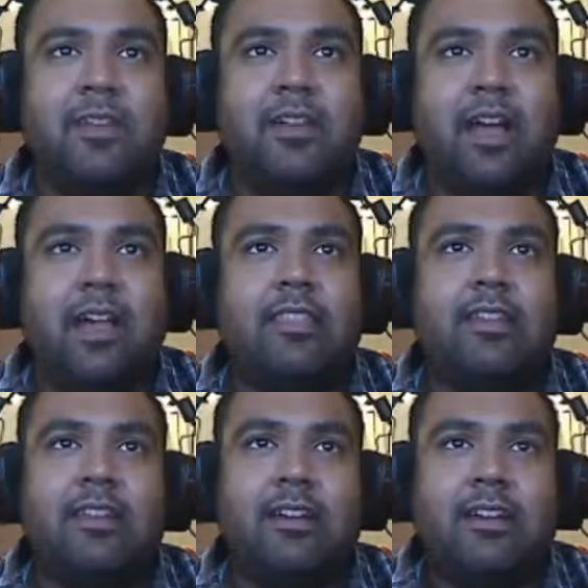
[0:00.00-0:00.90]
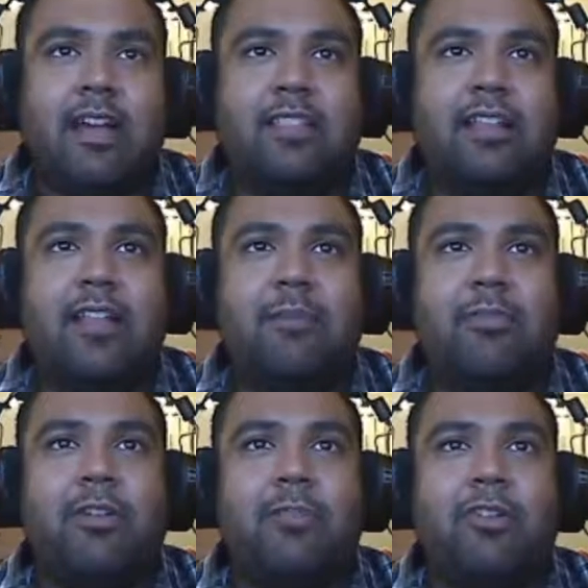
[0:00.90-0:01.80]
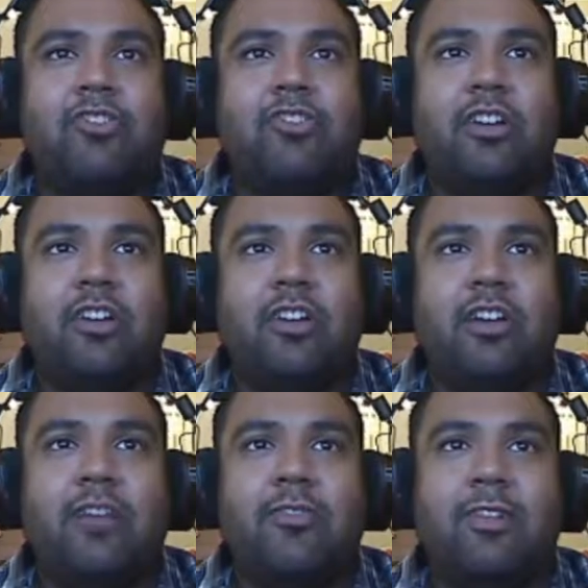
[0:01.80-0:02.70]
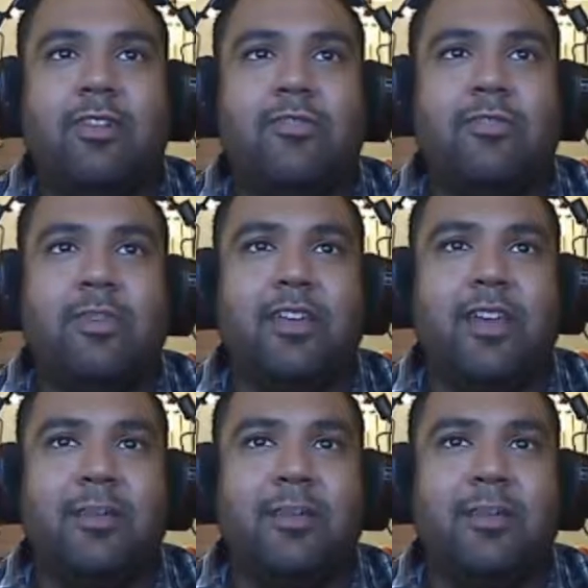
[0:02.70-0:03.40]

I think that pretty much covered it for me.